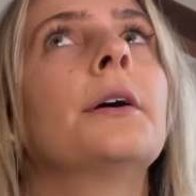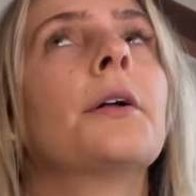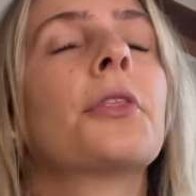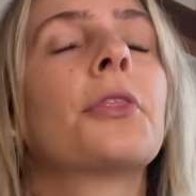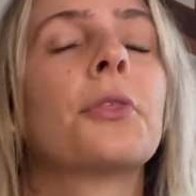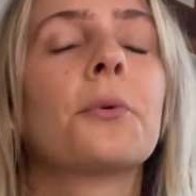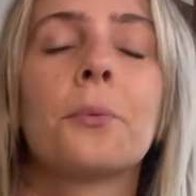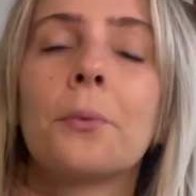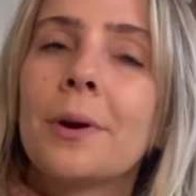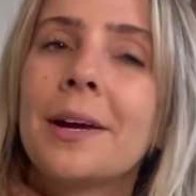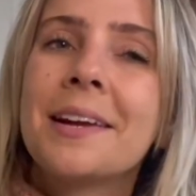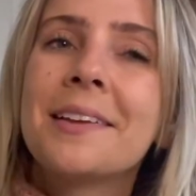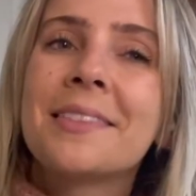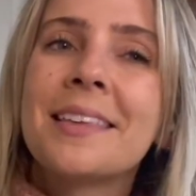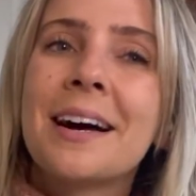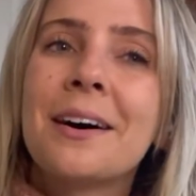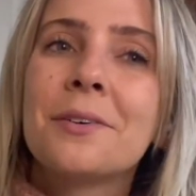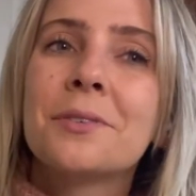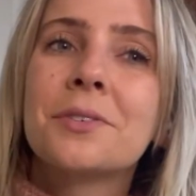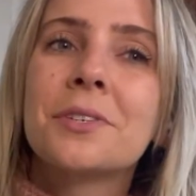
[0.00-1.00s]

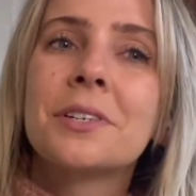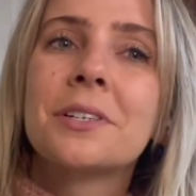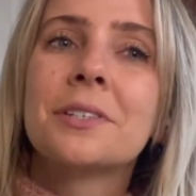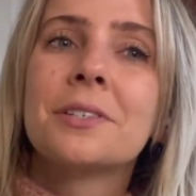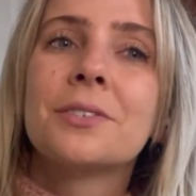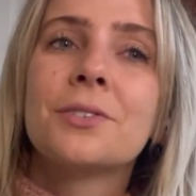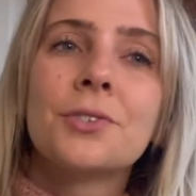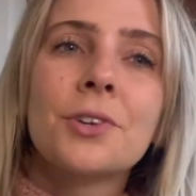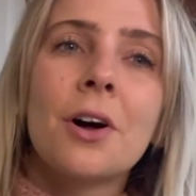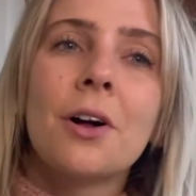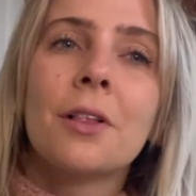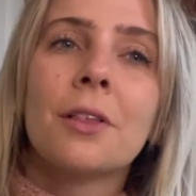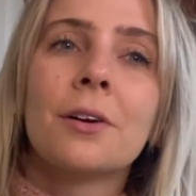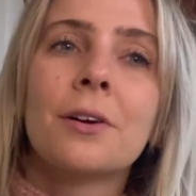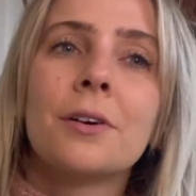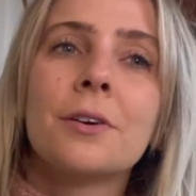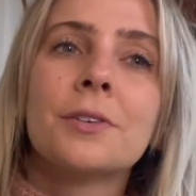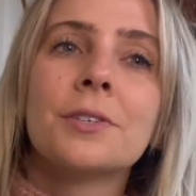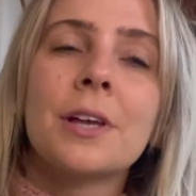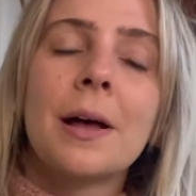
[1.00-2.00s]

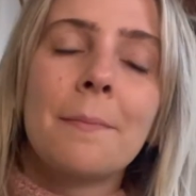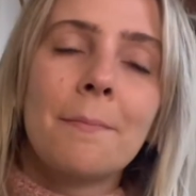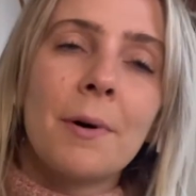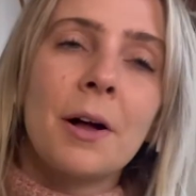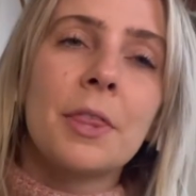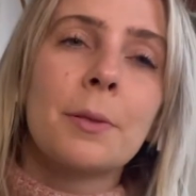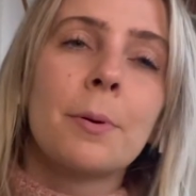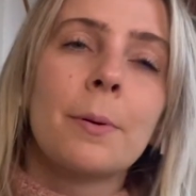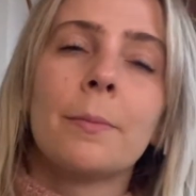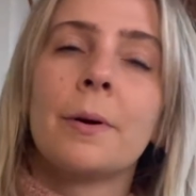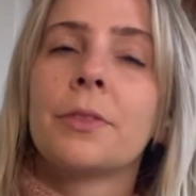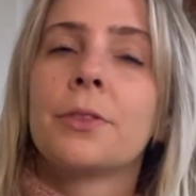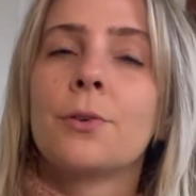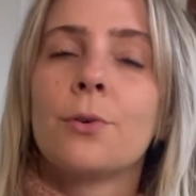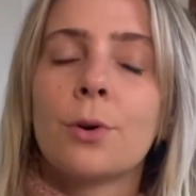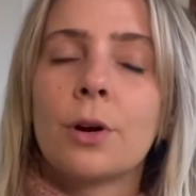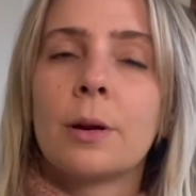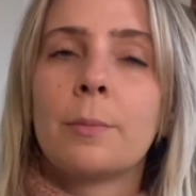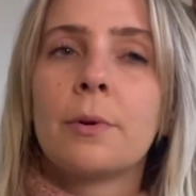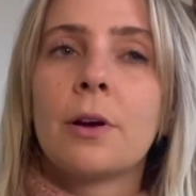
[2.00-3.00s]
$3,000 a month per month you were
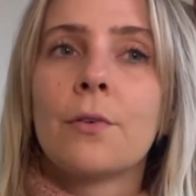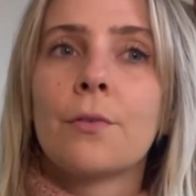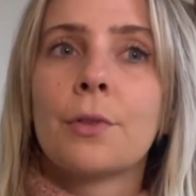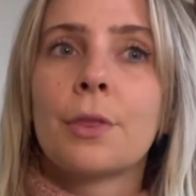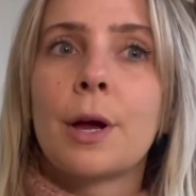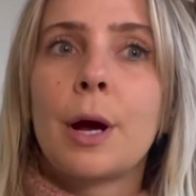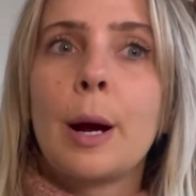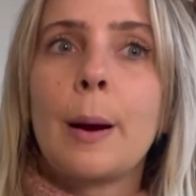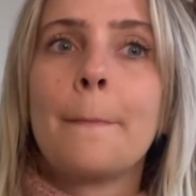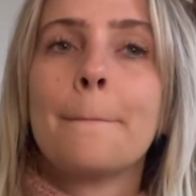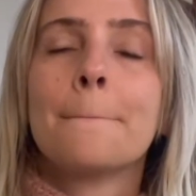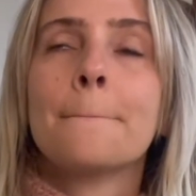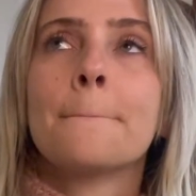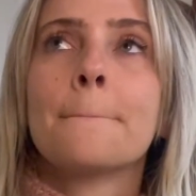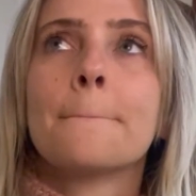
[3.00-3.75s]
going to be over there.